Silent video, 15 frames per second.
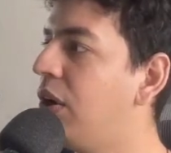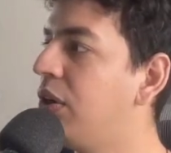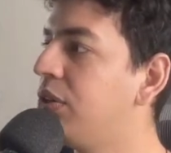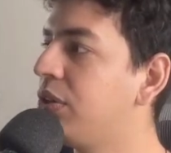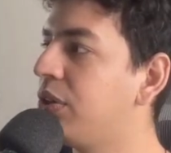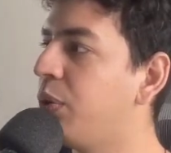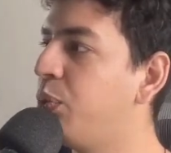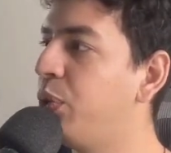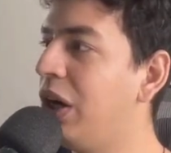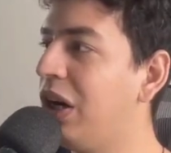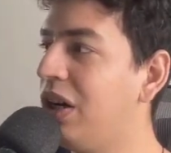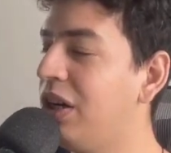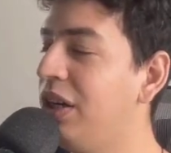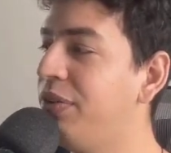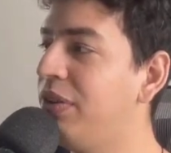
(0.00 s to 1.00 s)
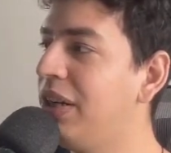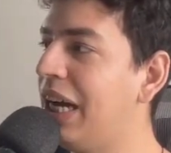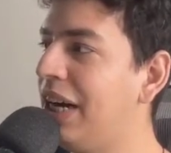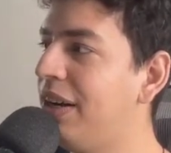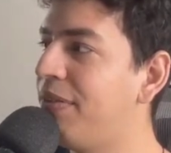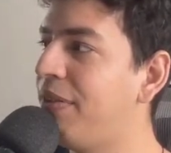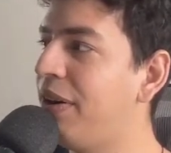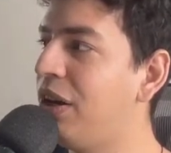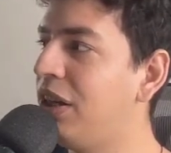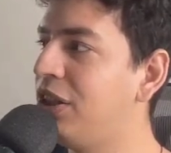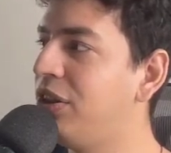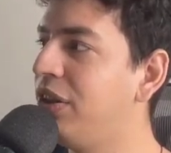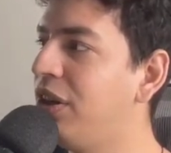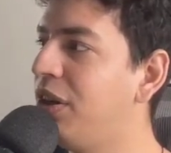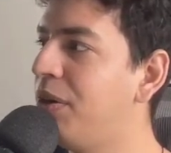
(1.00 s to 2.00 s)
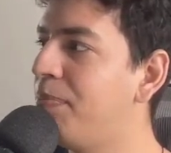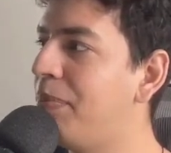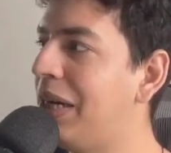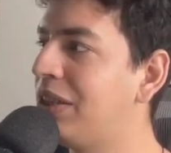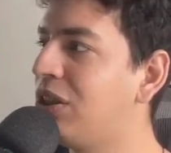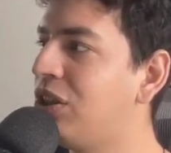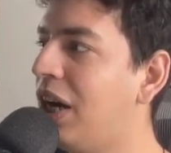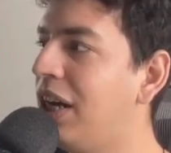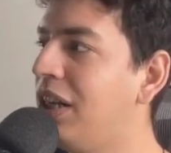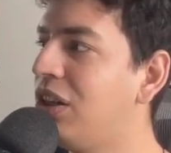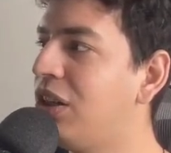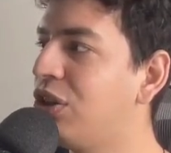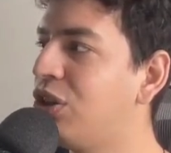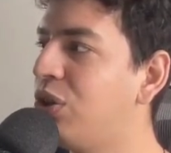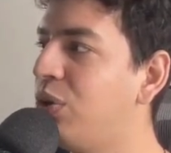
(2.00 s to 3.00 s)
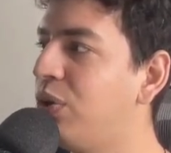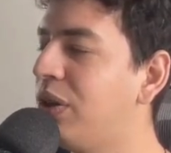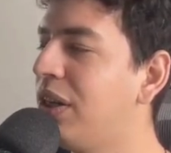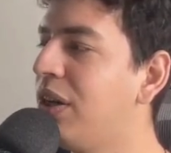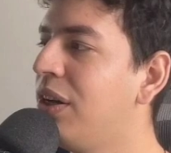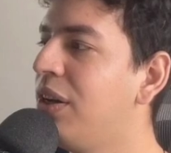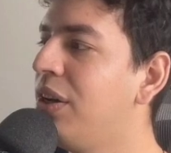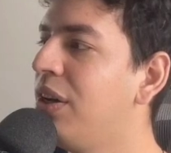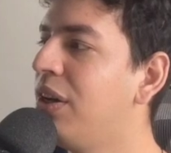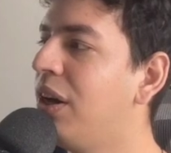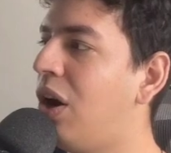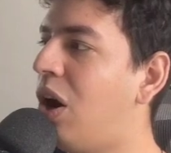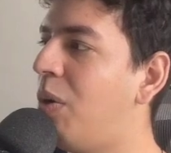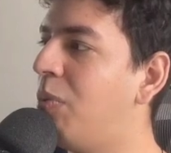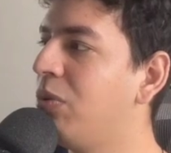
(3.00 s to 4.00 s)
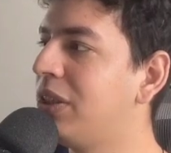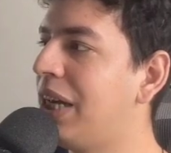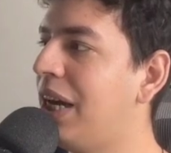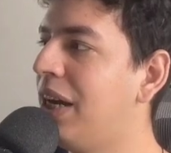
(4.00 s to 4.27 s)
So we are even getting a violation here. Message handler took almost